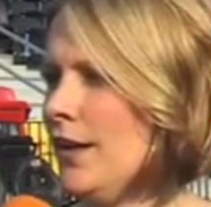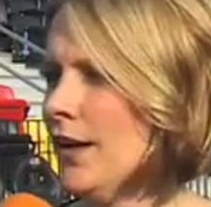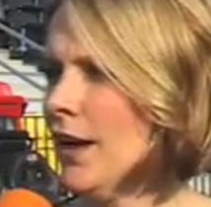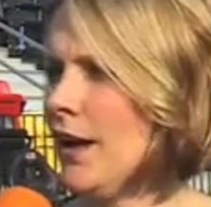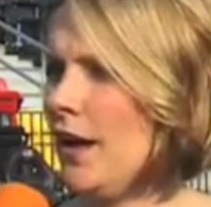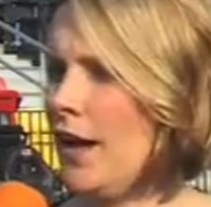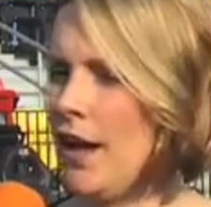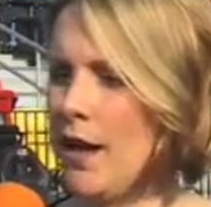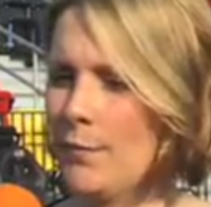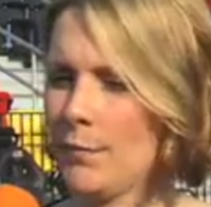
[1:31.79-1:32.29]

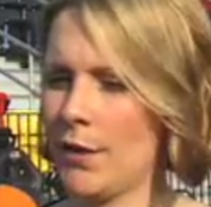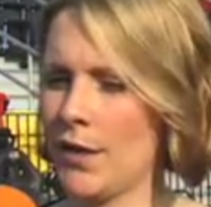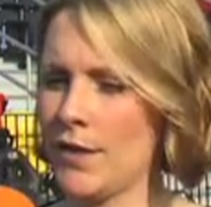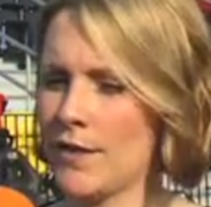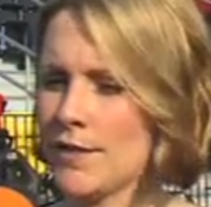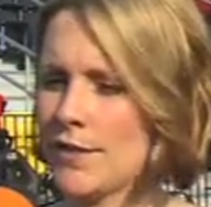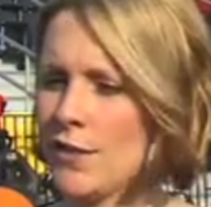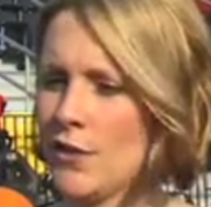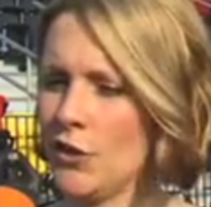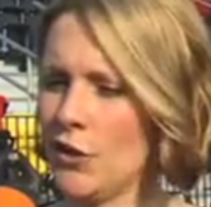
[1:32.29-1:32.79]

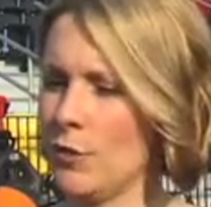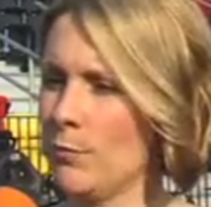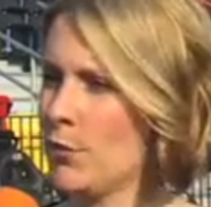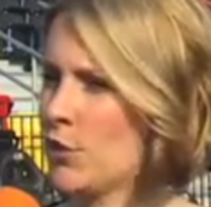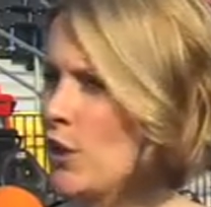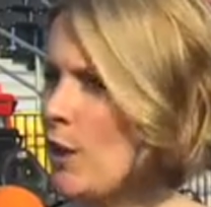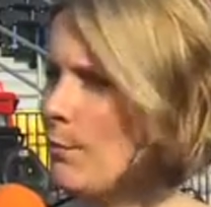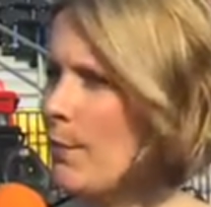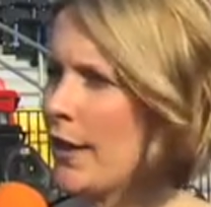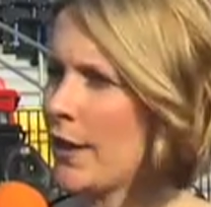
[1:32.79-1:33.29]
because
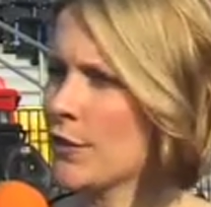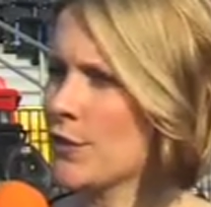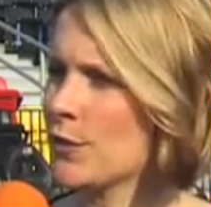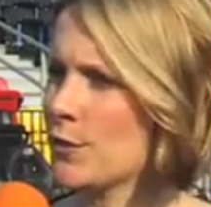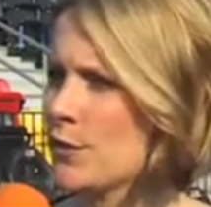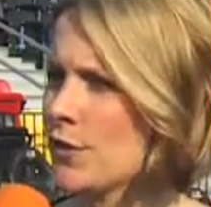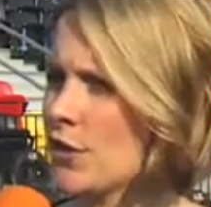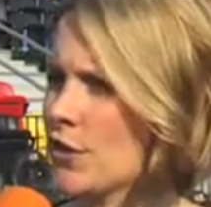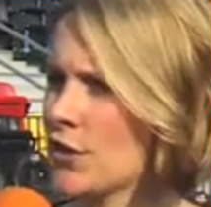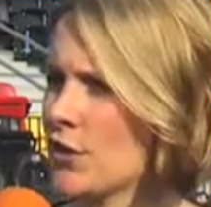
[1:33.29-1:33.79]
Michelle Bettos,
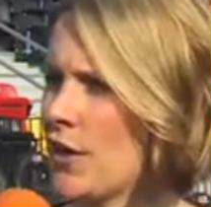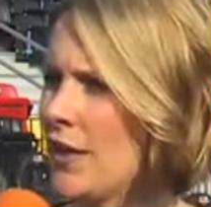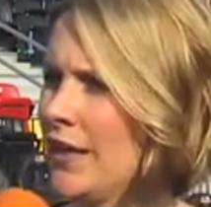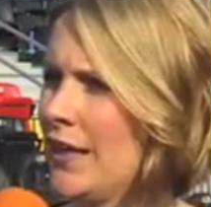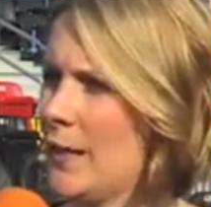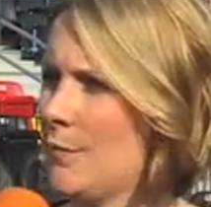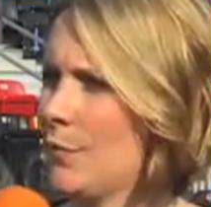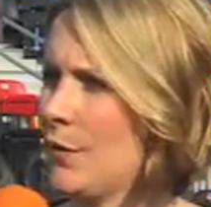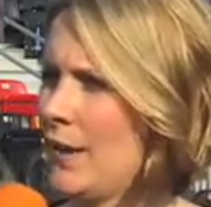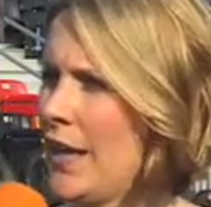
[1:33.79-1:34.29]
who was our starting
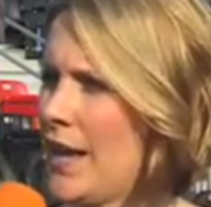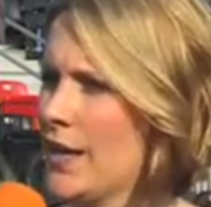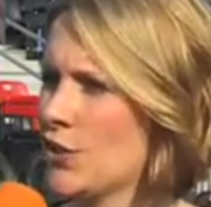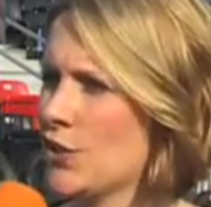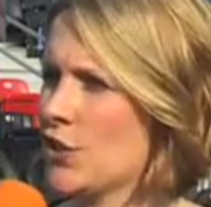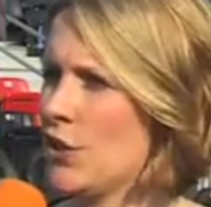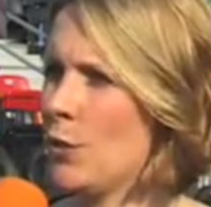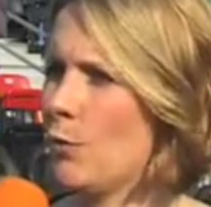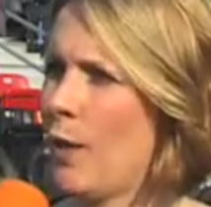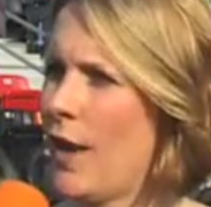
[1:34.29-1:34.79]
keeper
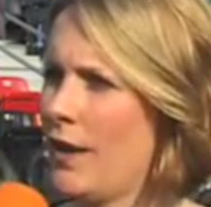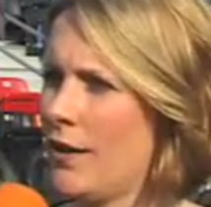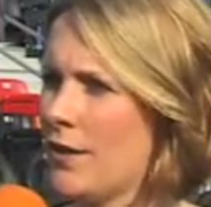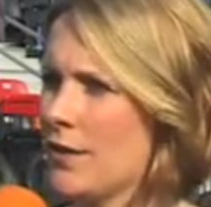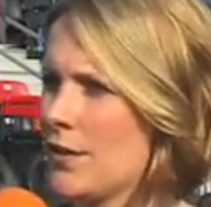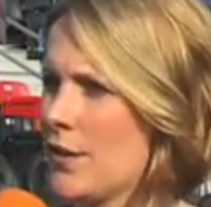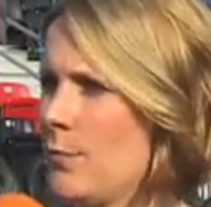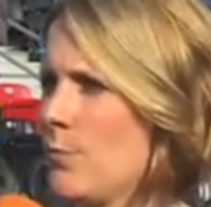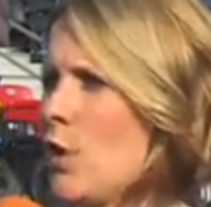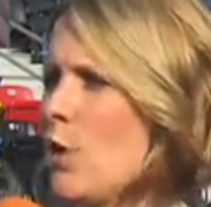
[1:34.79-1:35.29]
last year, went
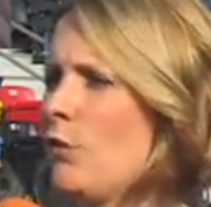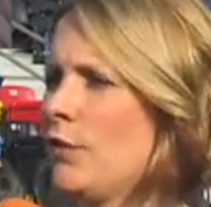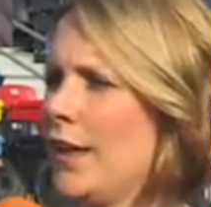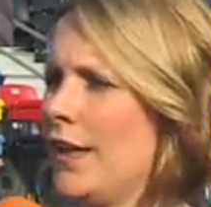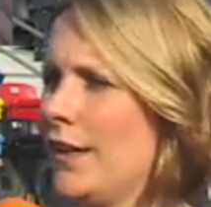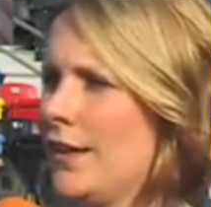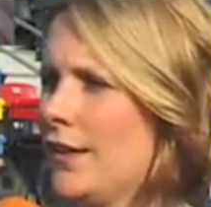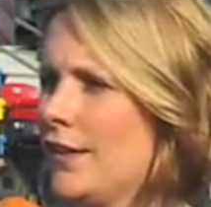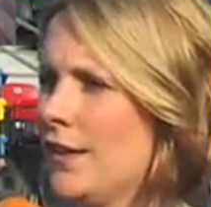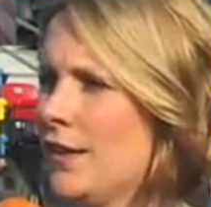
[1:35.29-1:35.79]
into the Pro
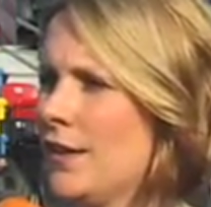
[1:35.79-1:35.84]
League.